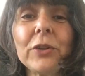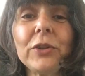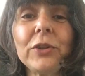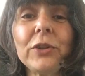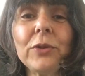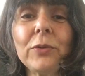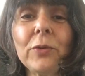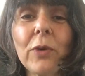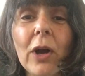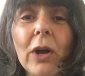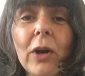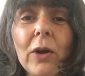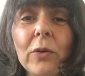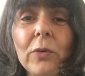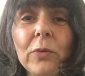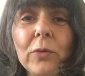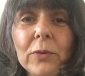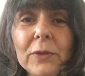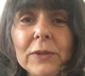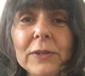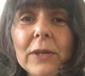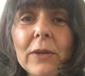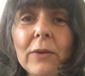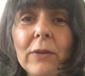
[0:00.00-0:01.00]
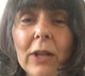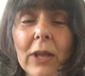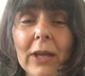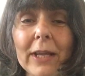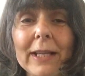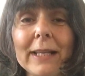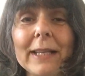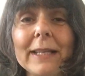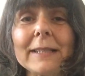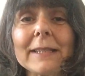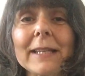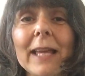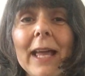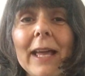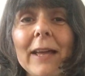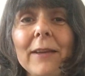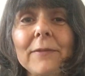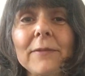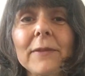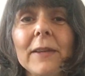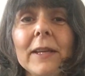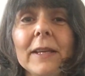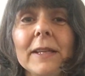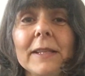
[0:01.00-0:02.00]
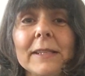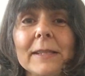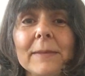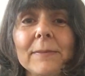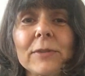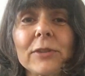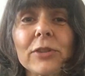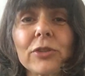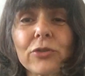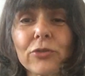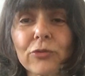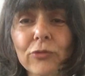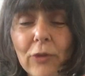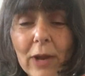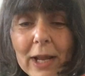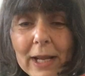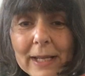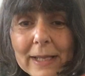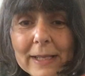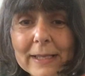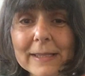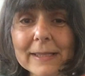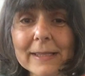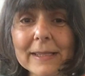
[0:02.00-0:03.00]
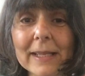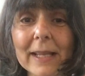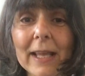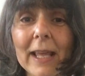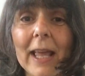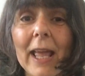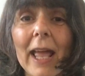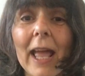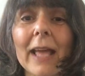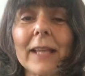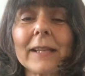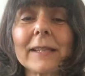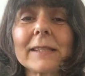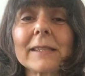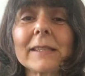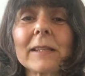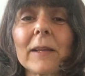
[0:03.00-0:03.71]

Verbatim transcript: you are also likely to have some strengths and